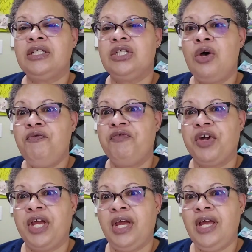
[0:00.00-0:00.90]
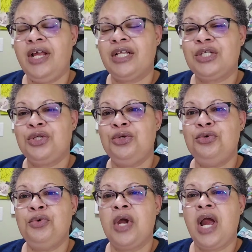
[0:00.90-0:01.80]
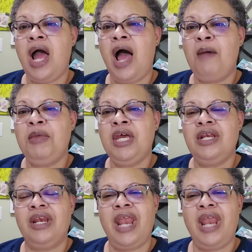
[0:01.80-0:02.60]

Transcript: don't forget to comment,